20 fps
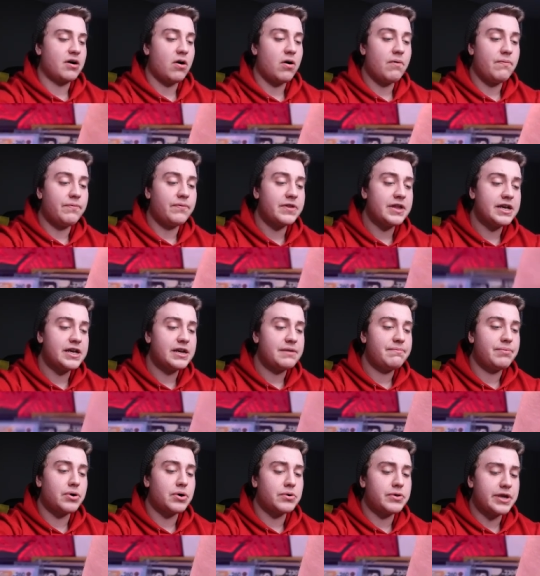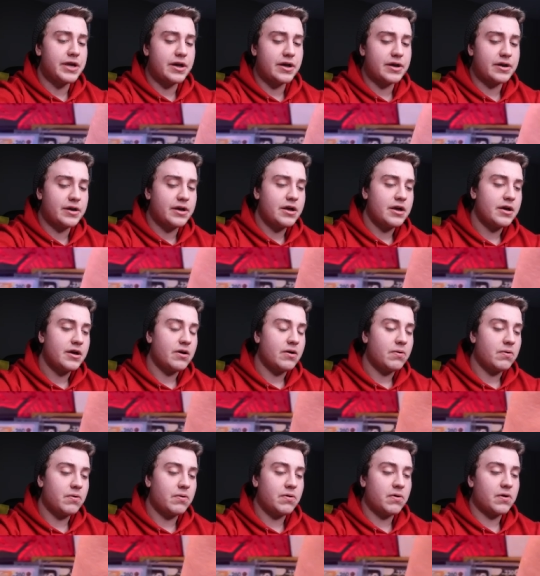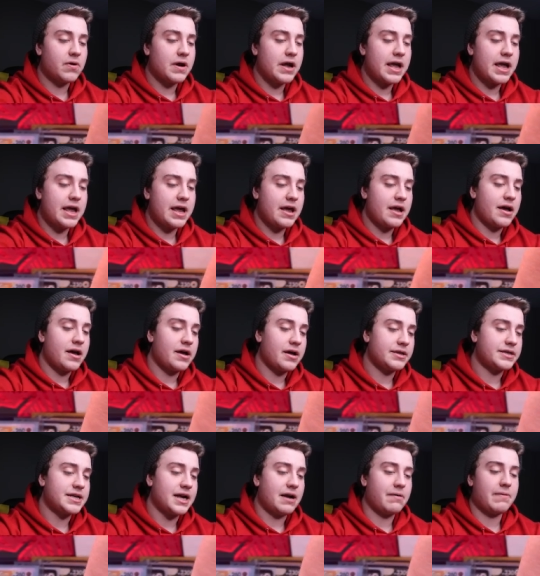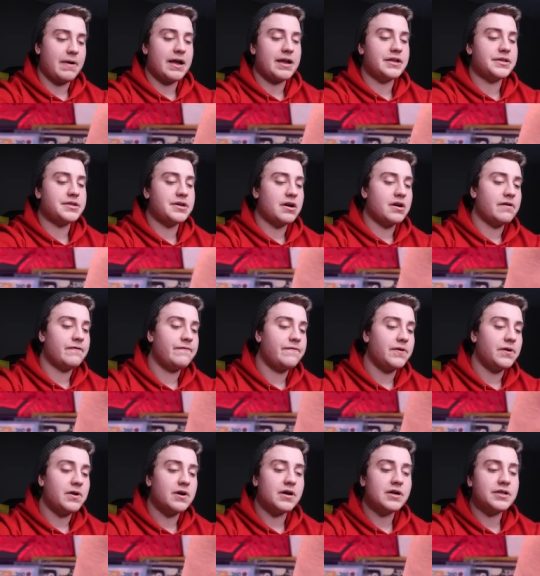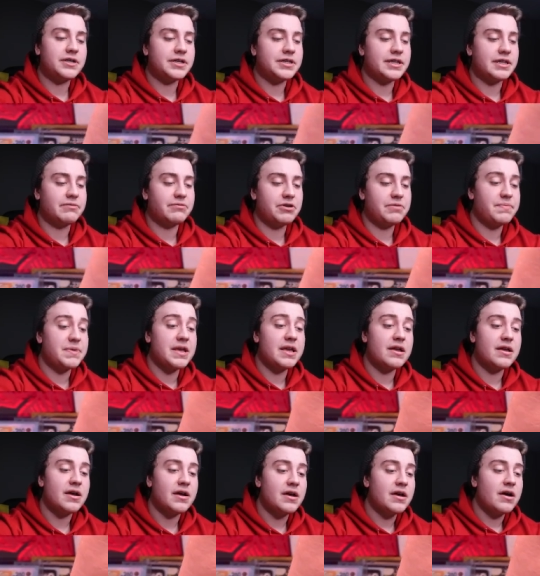Hopefully an Empoleon or a uh, Tyranitar full art. That would be